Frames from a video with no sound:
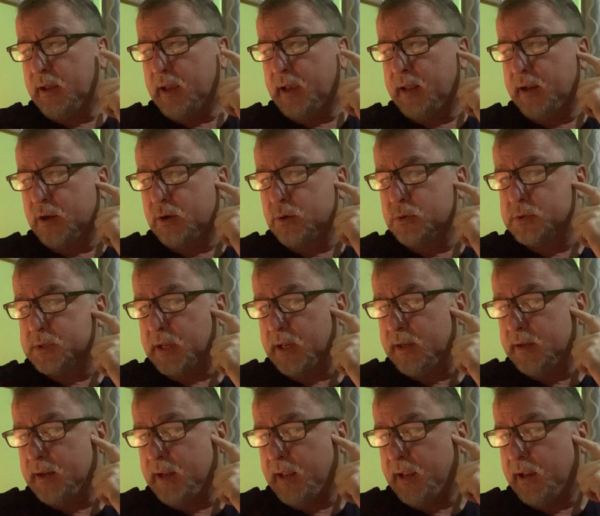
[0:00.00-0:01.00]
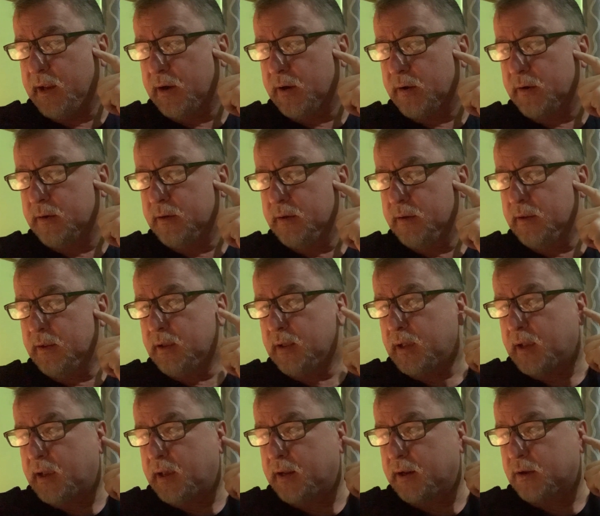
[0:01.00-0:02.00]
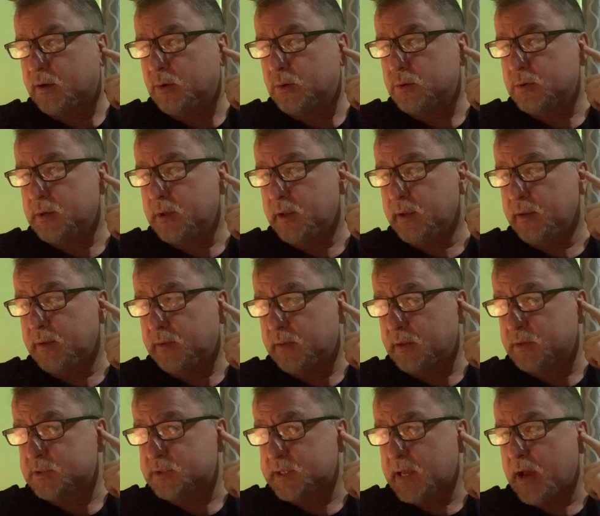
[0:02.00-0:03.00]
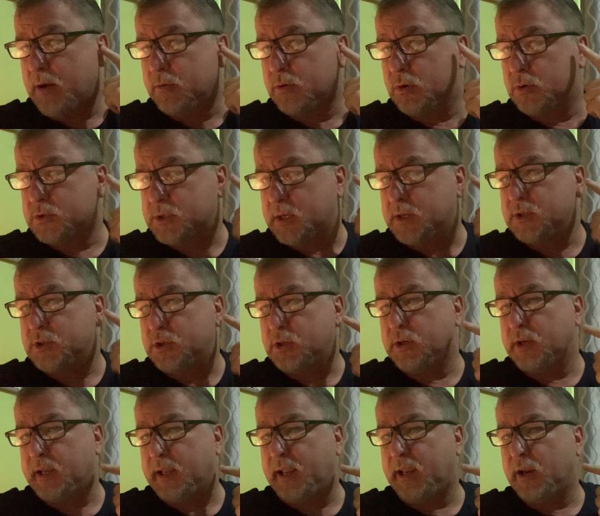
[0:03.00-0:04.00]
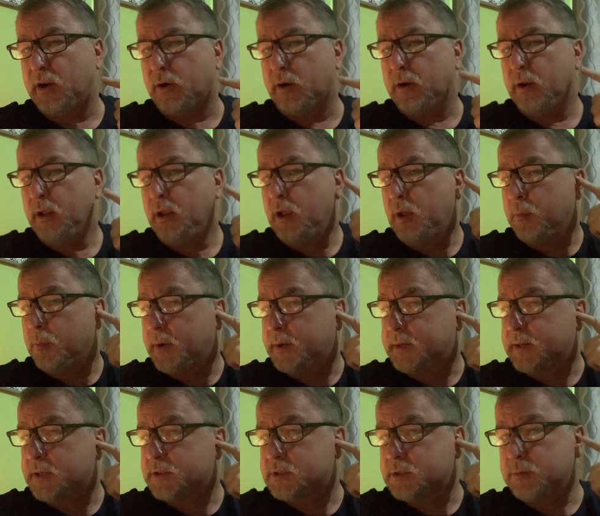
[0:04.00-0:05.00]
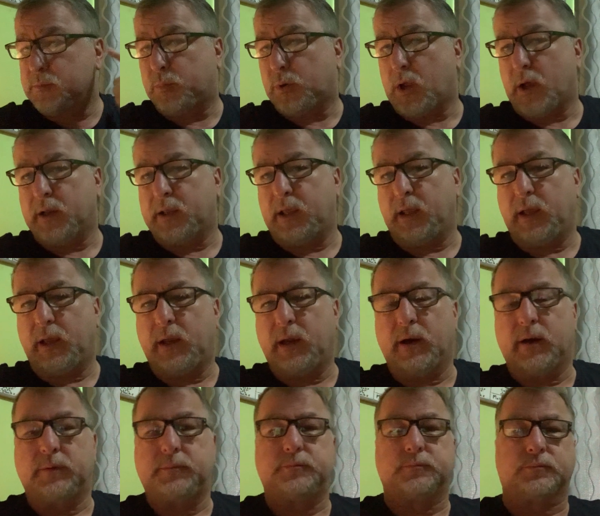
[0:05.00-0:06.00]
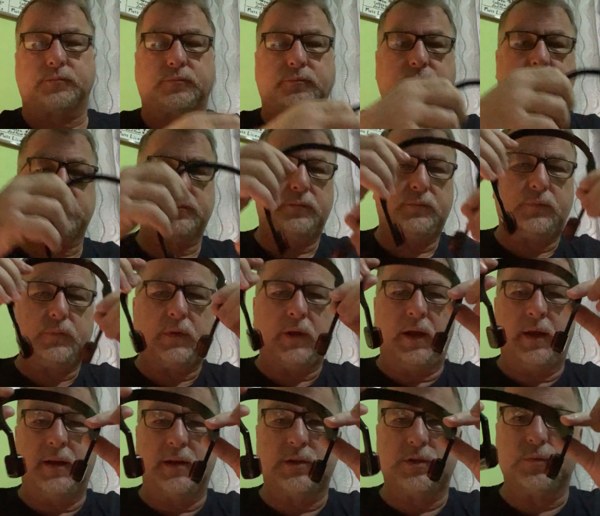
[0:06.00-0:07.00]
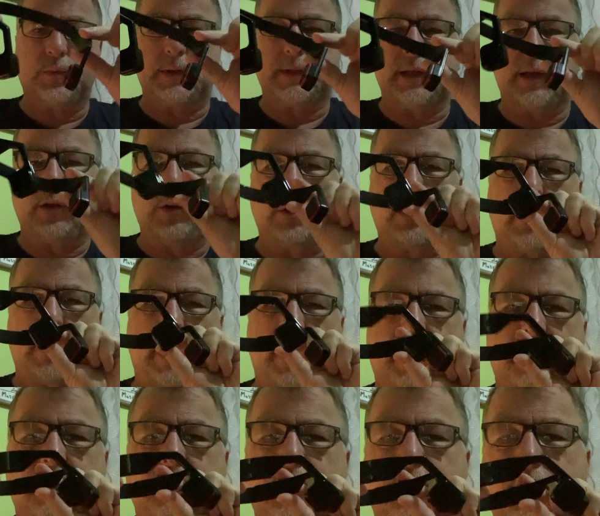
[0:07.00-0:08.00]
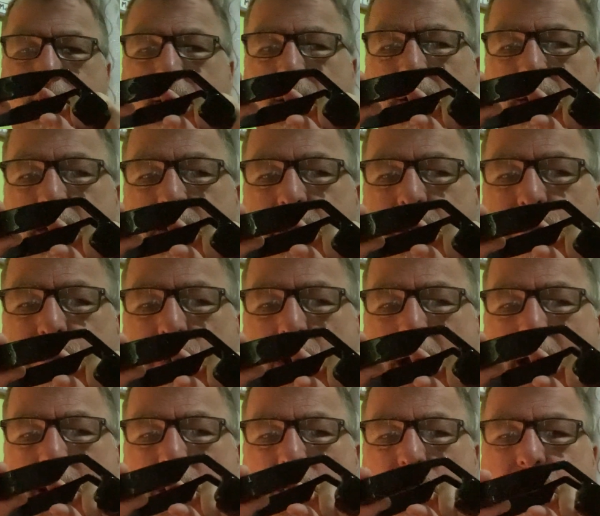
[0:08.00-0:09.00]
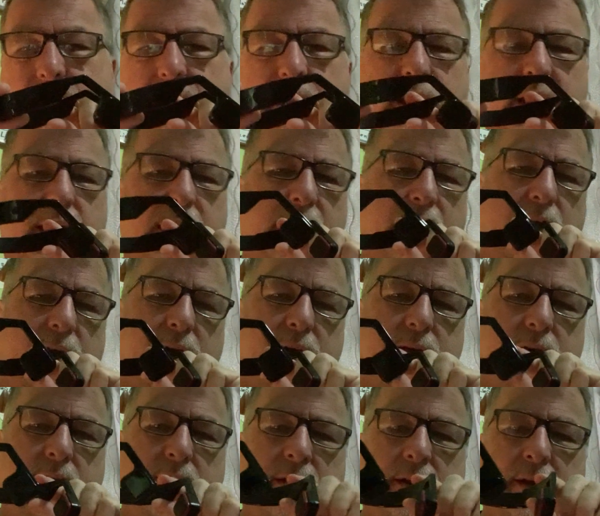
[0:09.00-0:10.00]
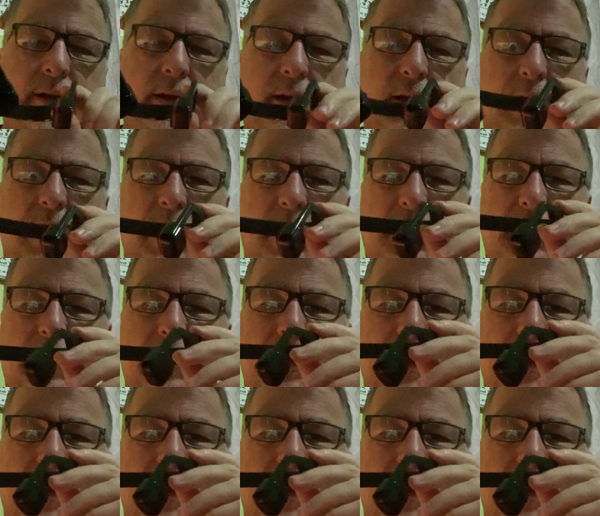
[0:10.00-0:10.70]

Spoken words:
and it goes in here, and the sound goes into your ear, but doesn't block your ear. And this is what they look like. They ride over your ear, and then they